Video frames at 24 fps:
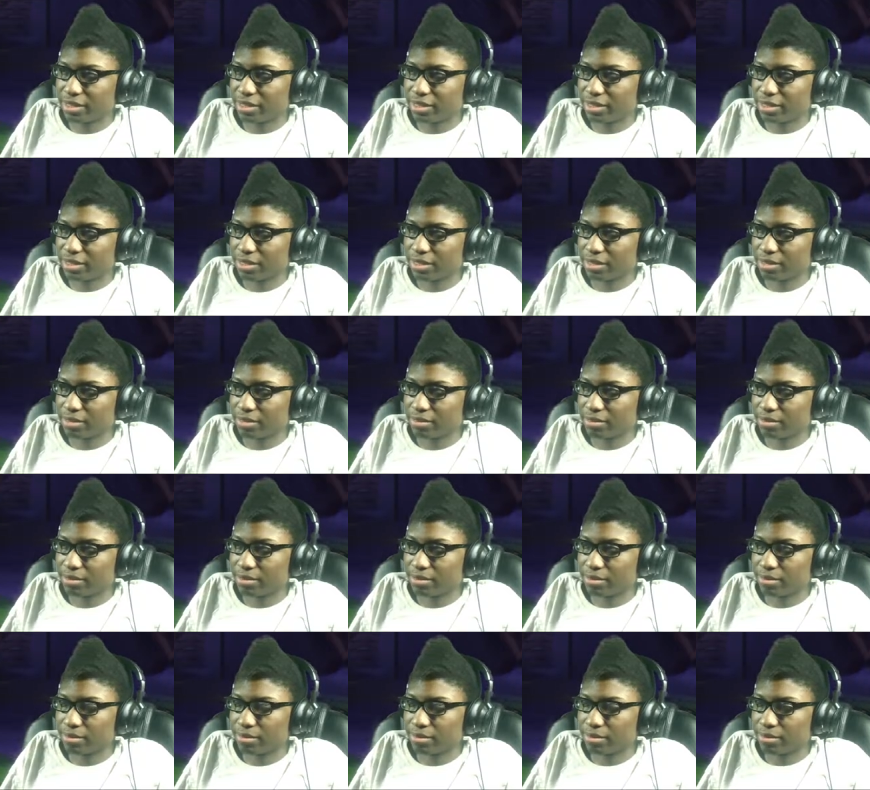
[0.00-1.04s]

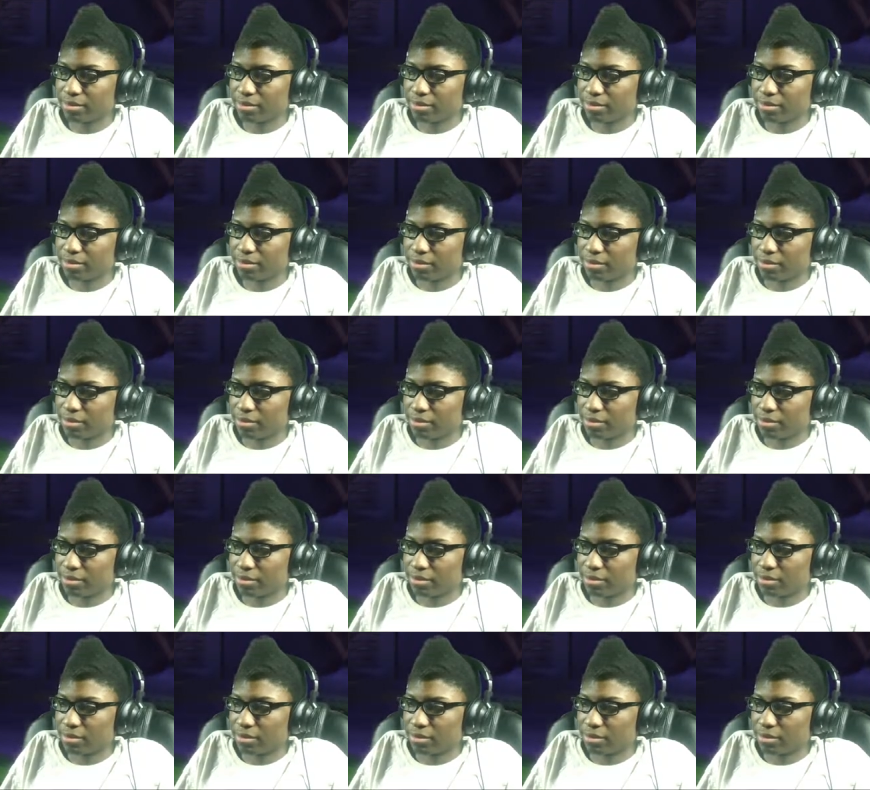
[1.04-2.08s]

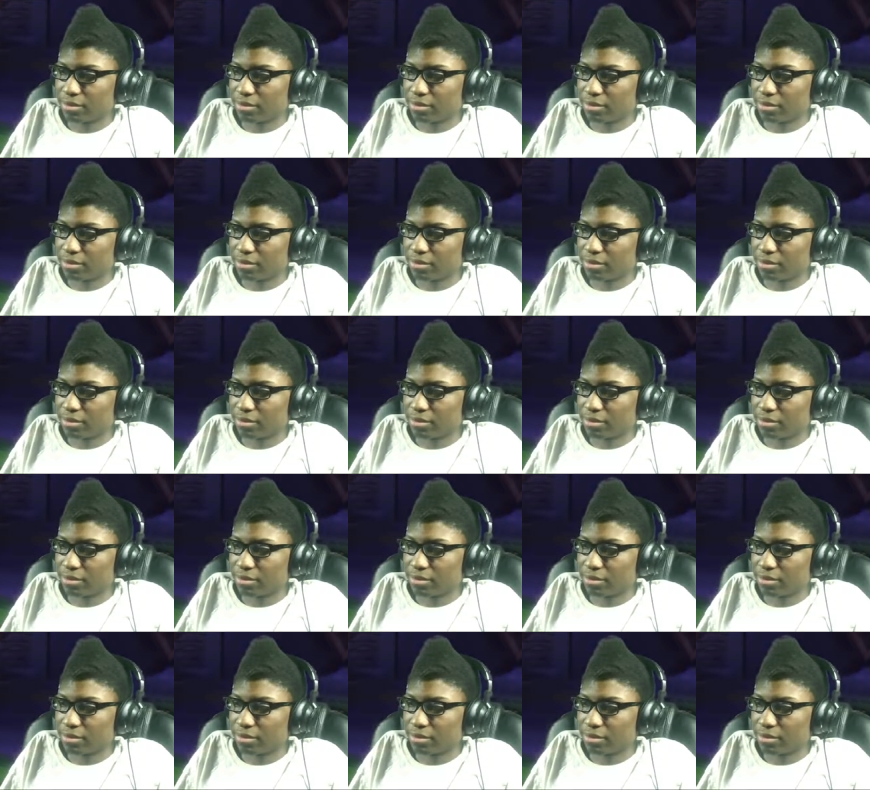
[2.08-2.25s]
Nothing is said.